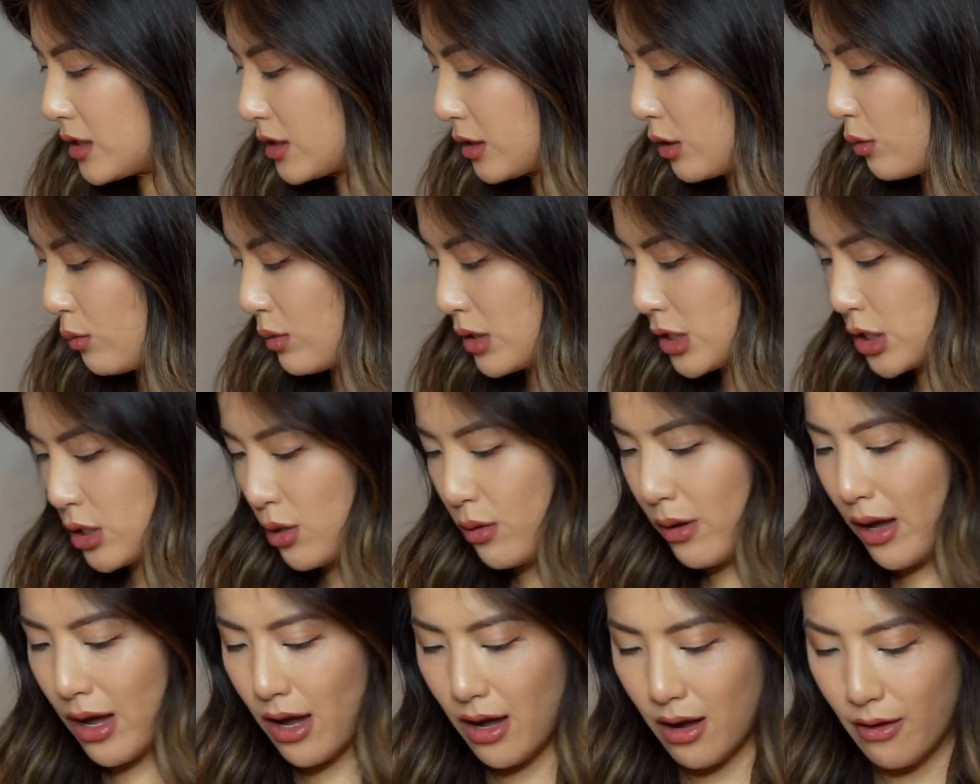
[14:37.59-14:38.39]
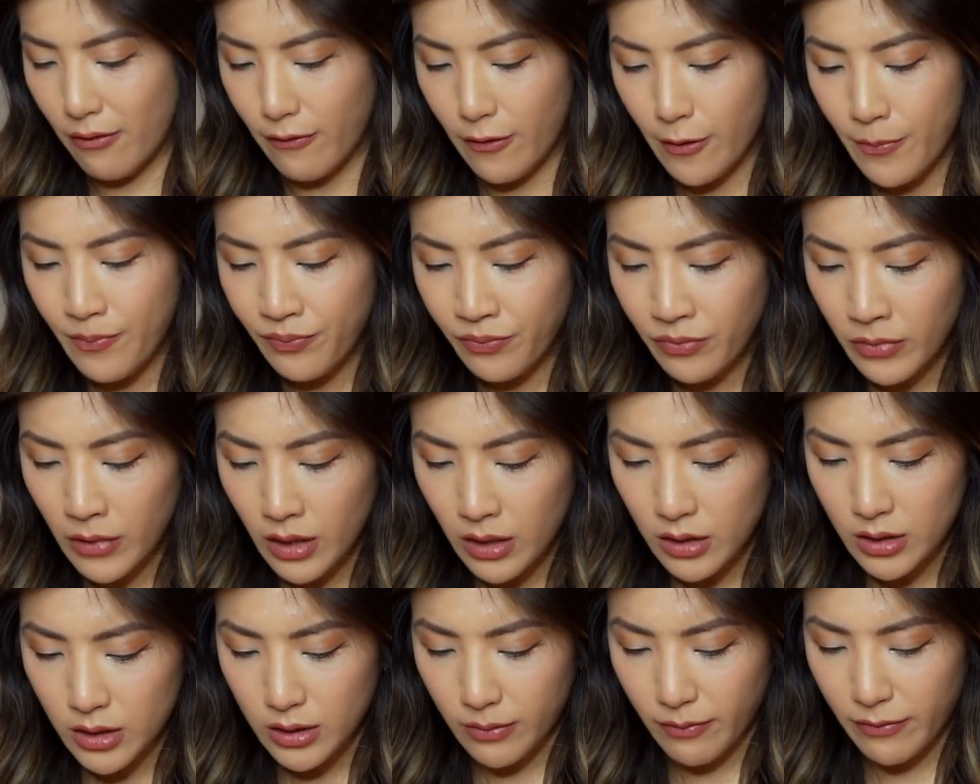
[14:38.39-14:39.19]
So we do have
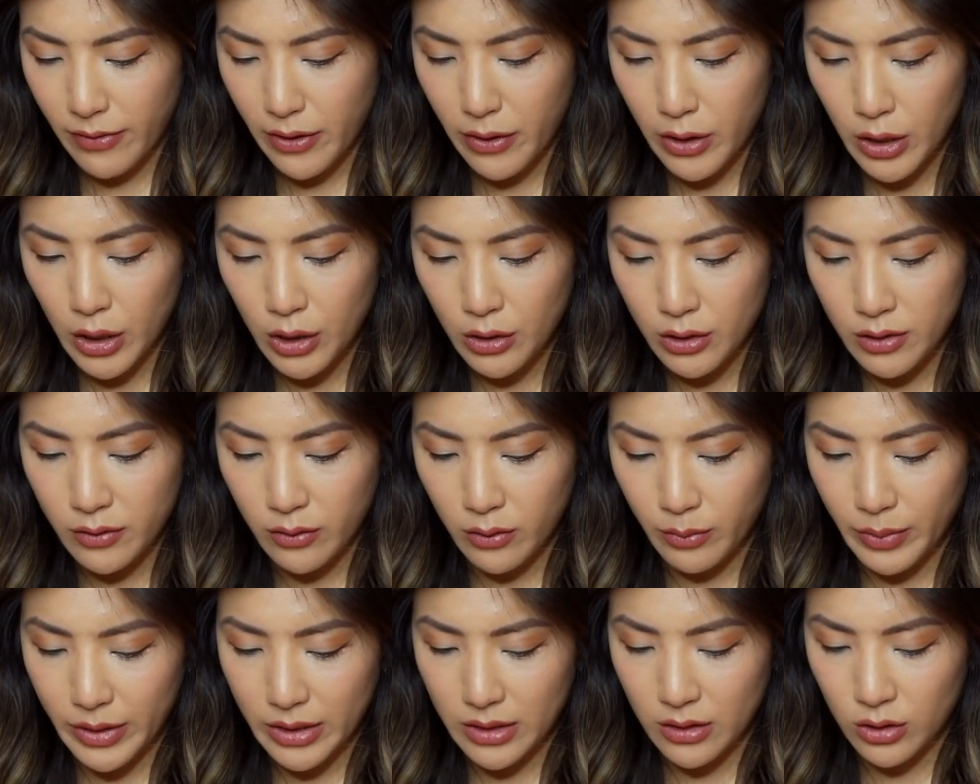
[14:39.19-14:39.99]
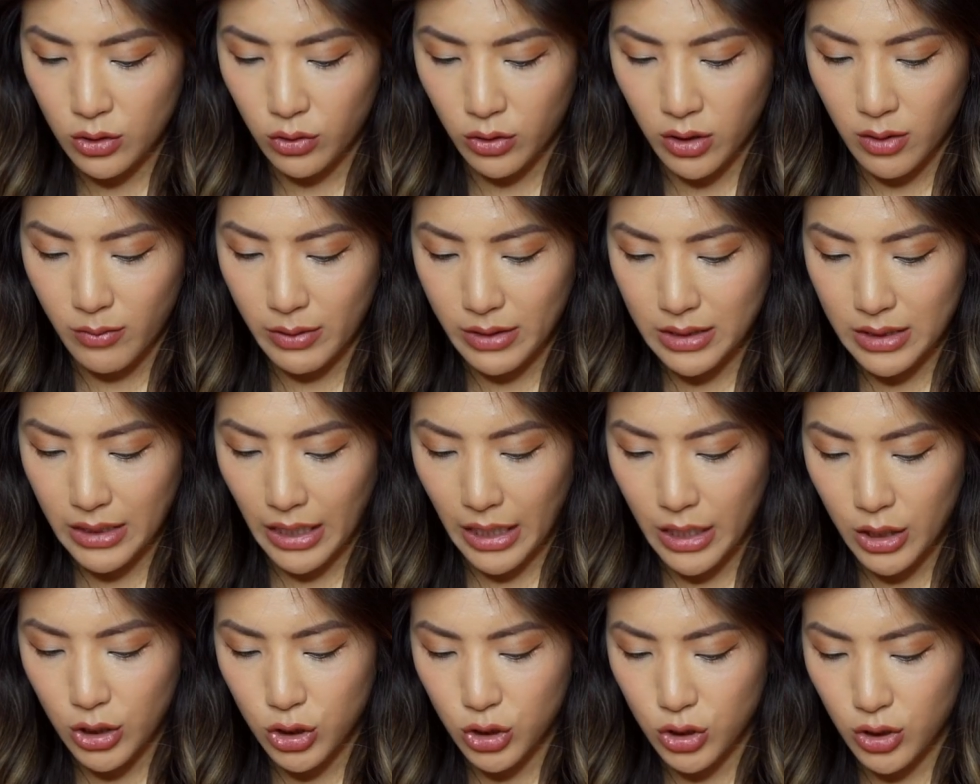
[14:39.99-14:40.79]
some very useful bits of
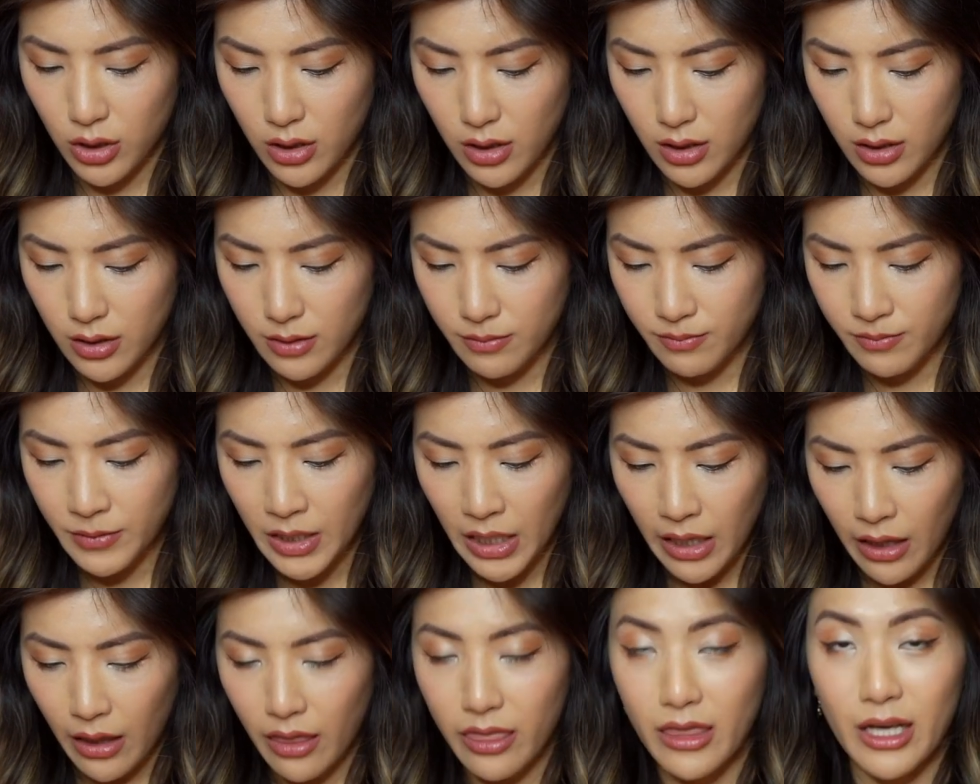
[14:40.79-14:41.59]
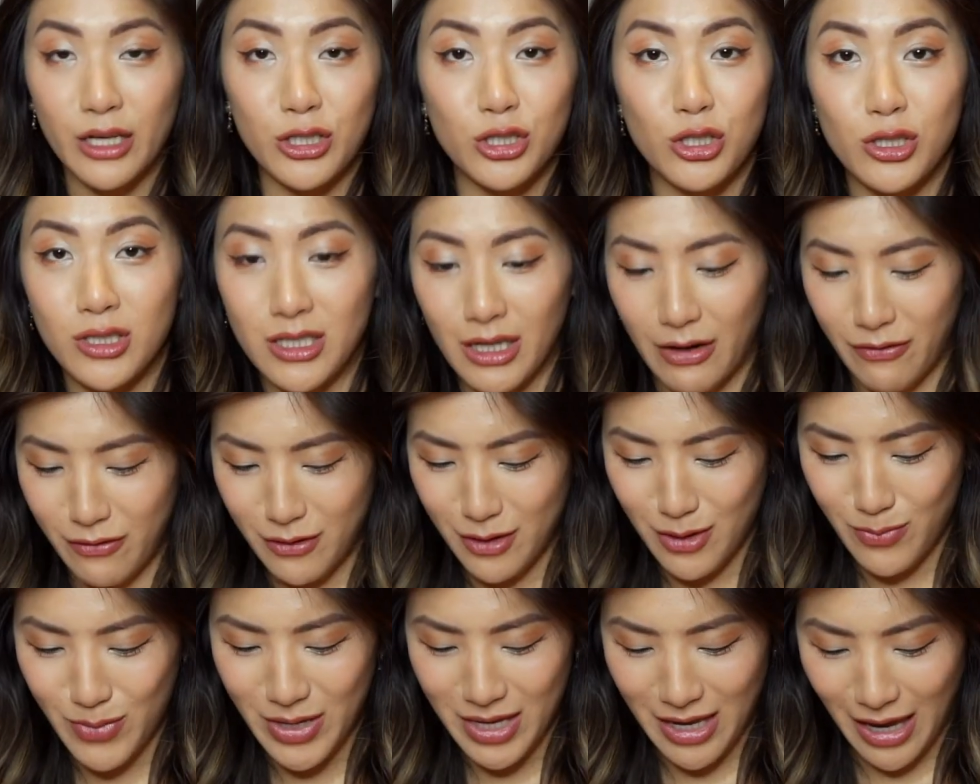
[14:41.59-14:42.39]
documentation, that should
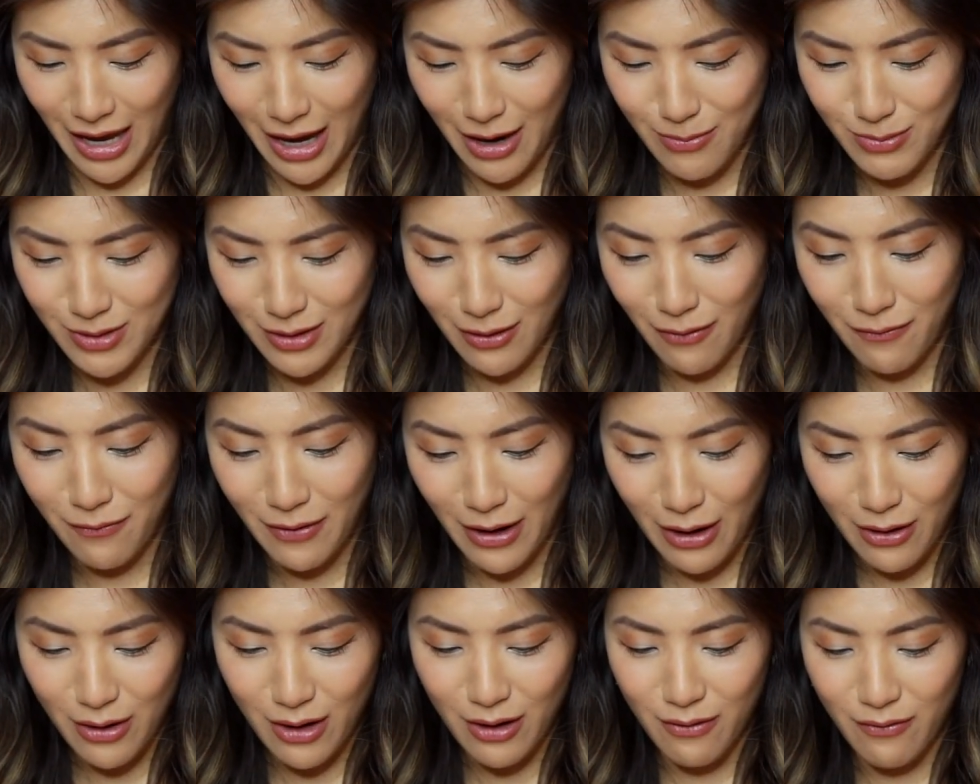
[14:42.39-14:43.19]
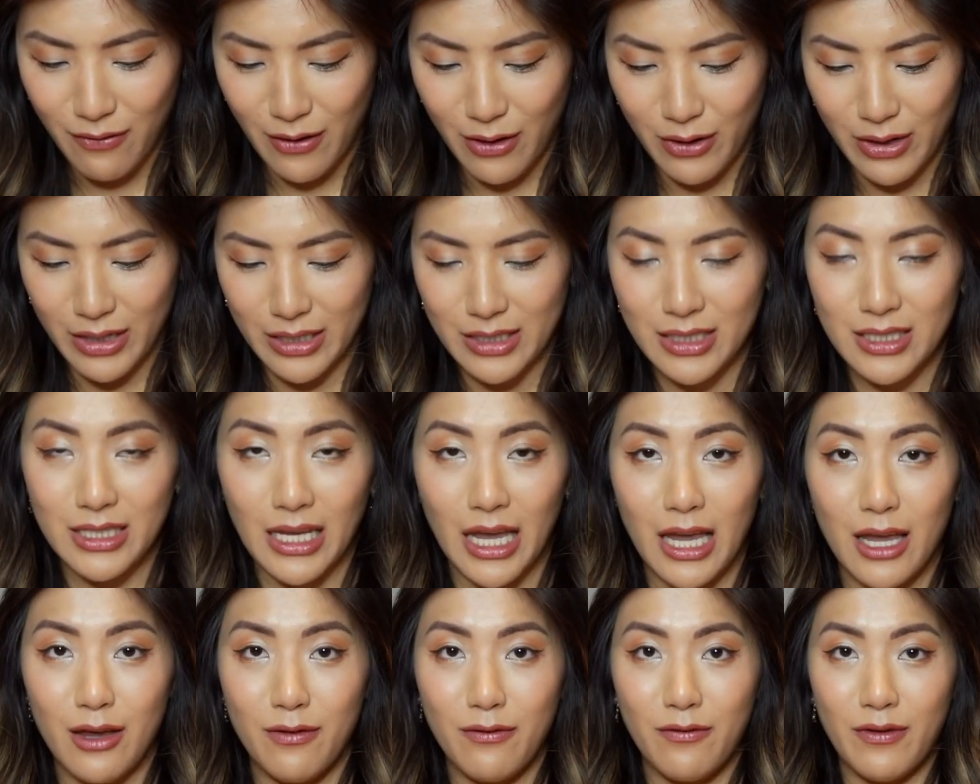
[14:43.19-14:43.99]
definitely be kept very, very
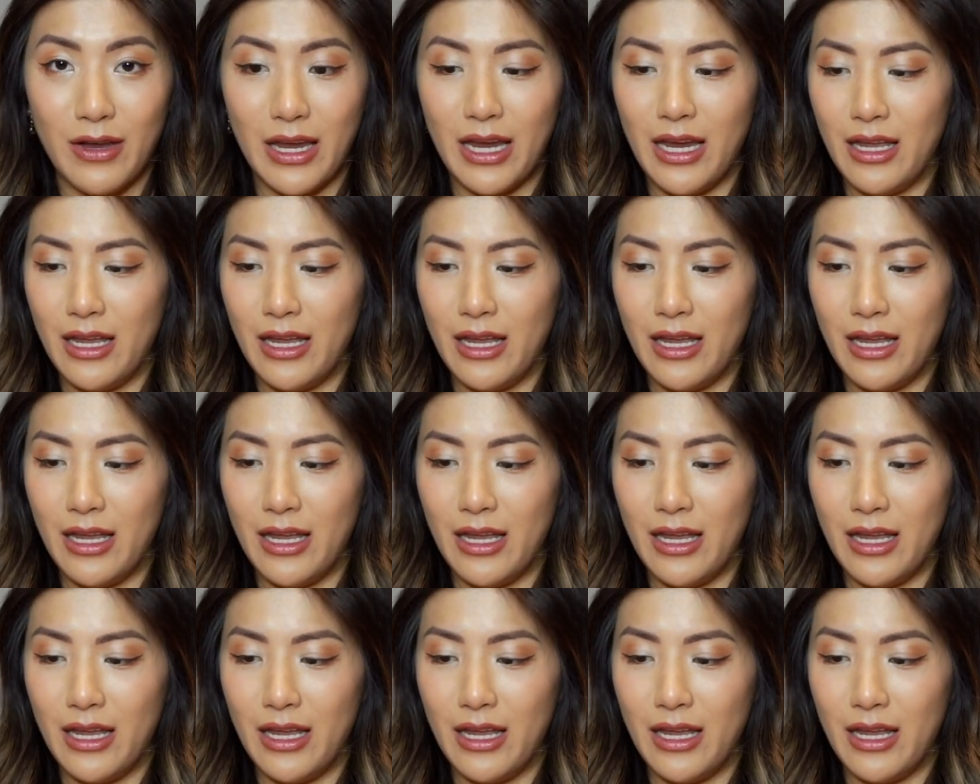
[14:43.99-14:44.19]
safe.